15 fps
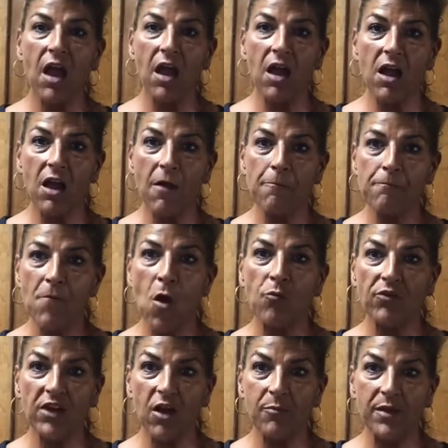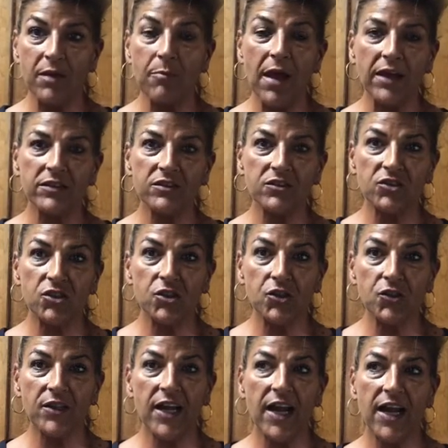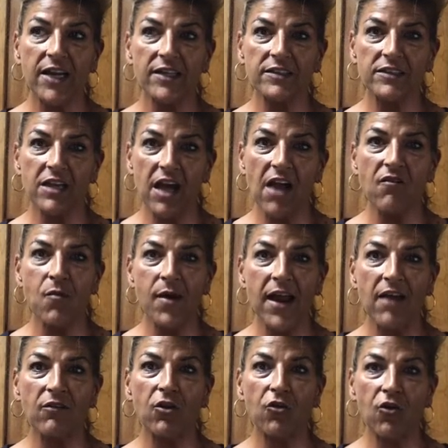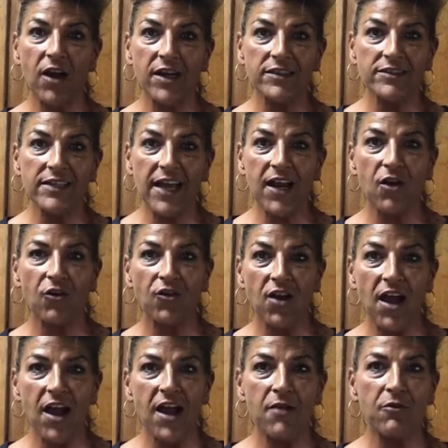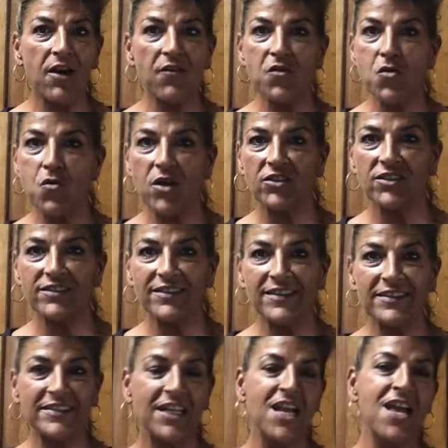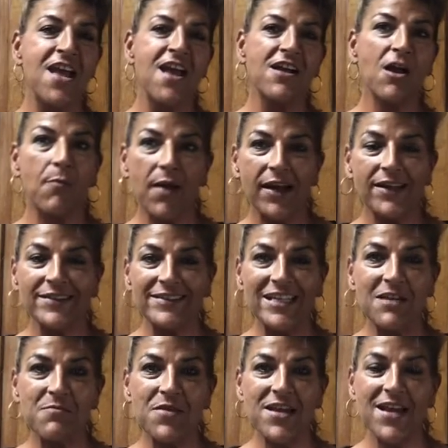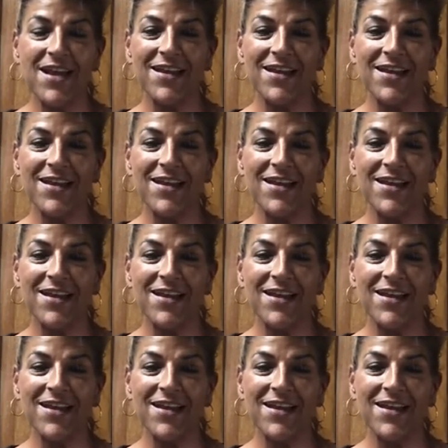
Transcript: Um, hopefully I'll be back soon. And uh, everybody have a great day or night. Whenever you're watching this, come back and see me.